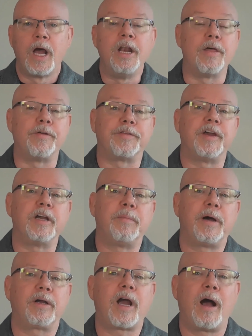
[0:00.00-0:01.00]
Another thing
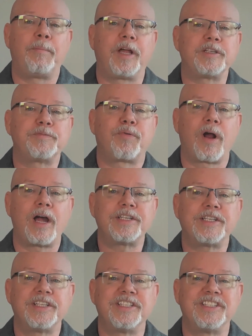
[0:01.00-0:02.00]
about complex
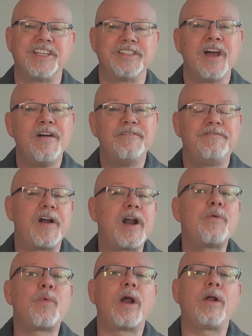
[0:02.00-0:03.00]
processes is
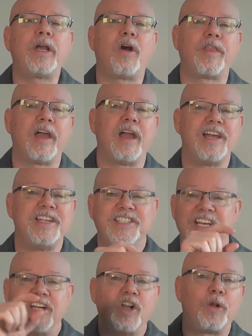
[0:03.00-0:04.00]
very rarely are they a
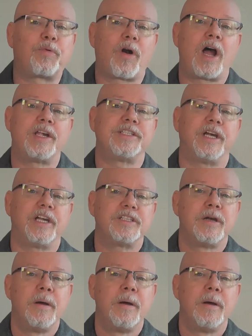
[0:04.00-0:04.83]
single process.